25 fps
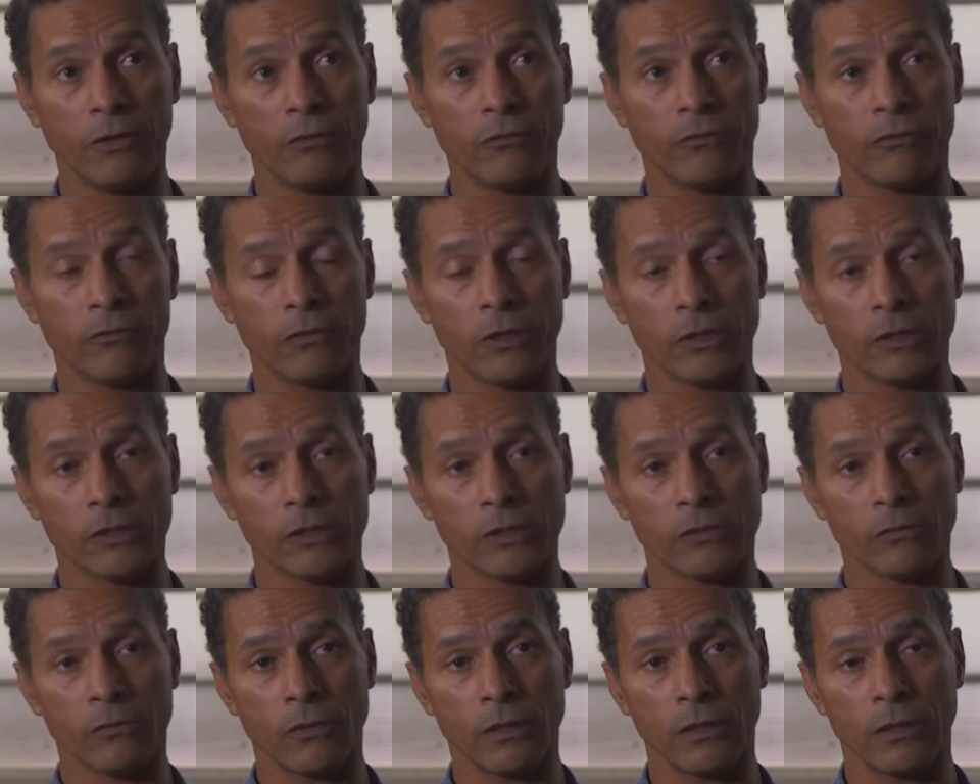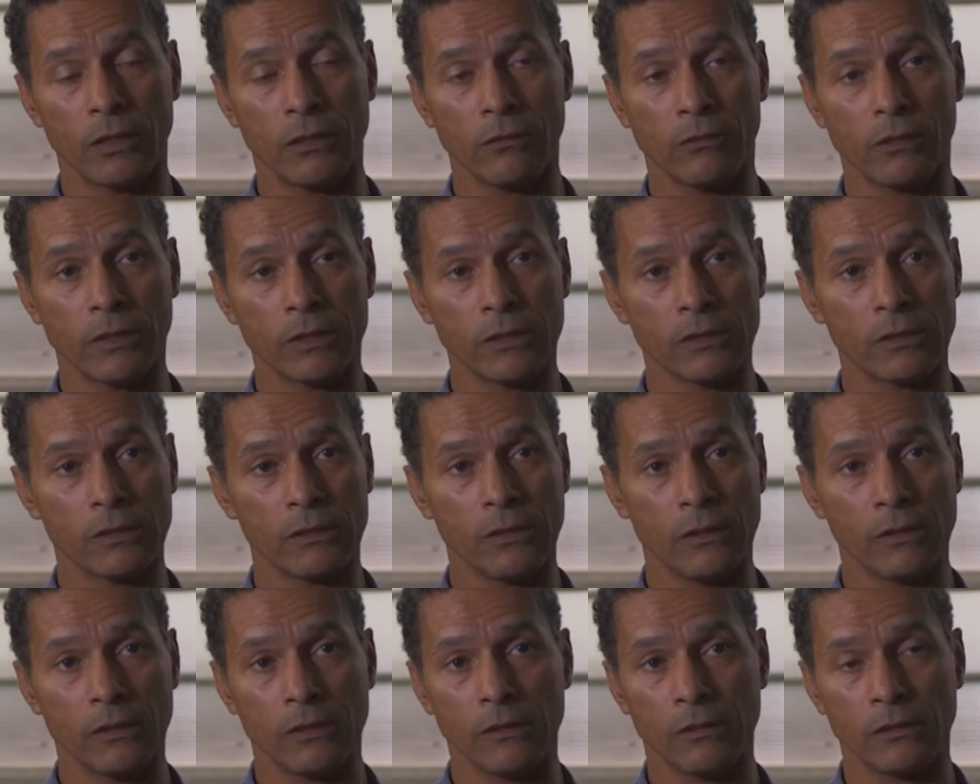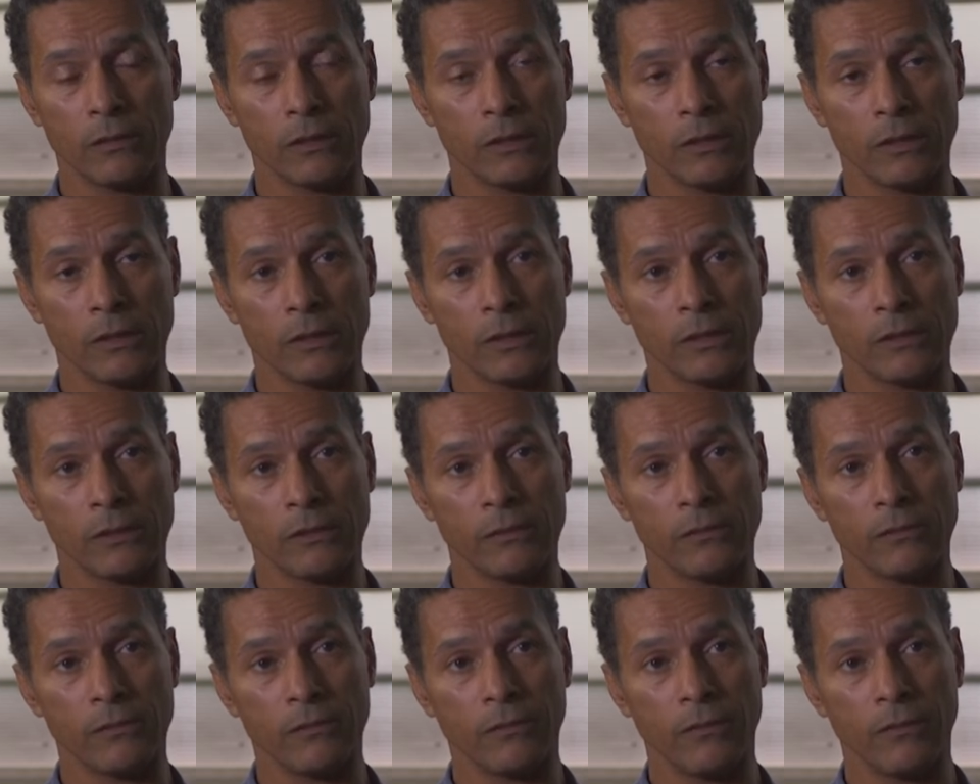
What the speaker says: in France when I was 6.